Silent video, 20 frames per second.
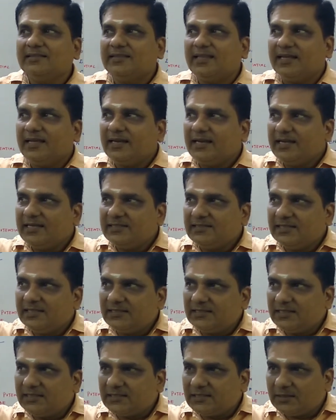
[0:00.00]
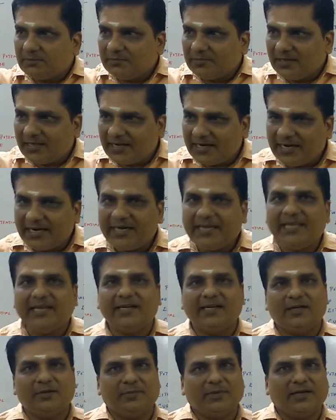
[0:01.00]
There exists some
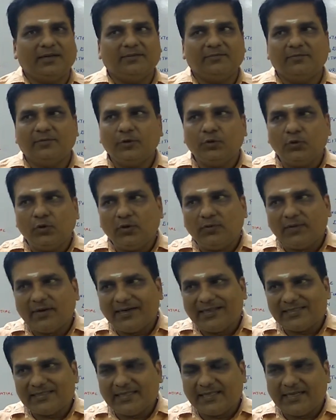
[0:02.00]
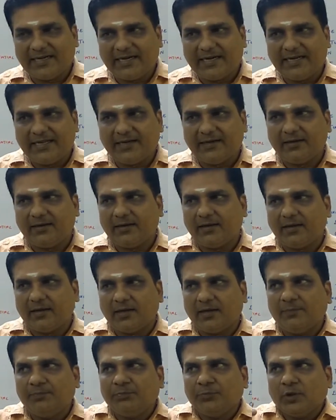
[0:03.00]
gradient. You know what is a gradient?
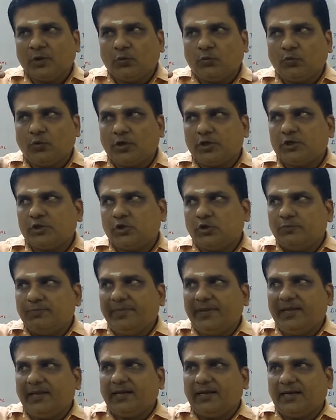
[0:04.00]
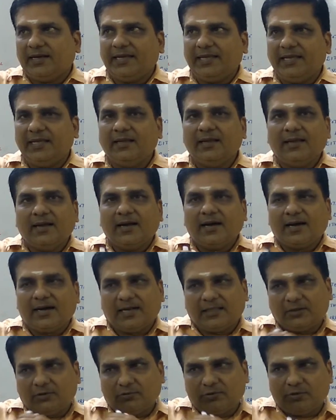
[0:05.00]
One should be high,
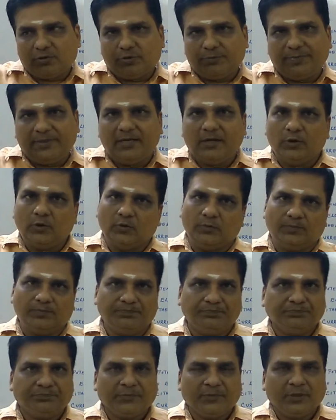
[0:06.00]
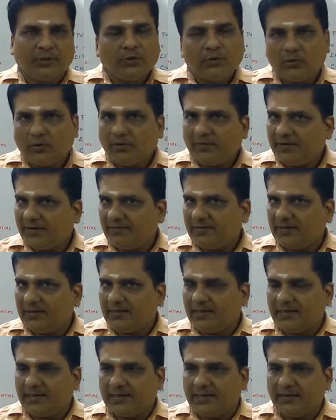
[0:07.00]
another one should be low. You know very well
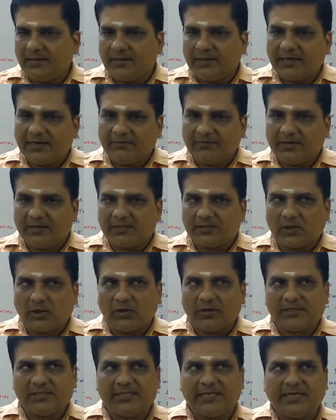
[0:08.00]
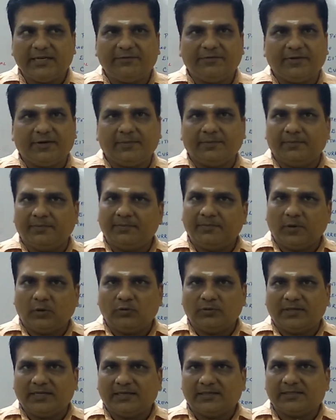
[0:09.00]
that rivers originate from
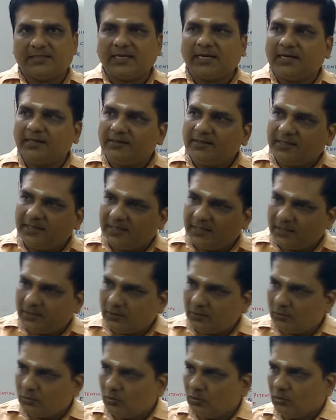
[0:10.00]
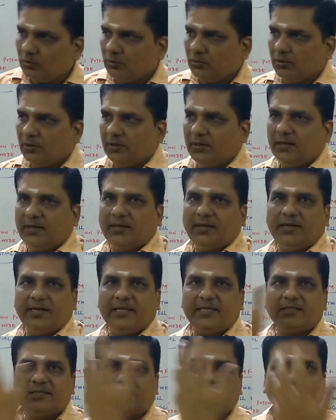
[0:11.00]
mountains and they go and
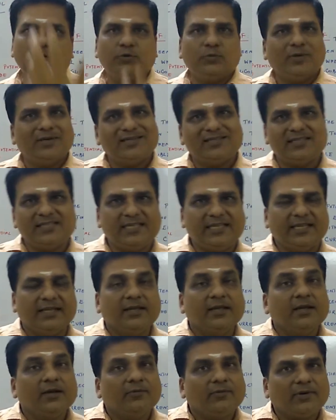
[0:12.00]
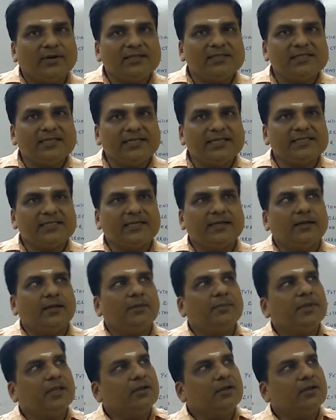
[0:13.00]
reach towards sea. What is the reason now?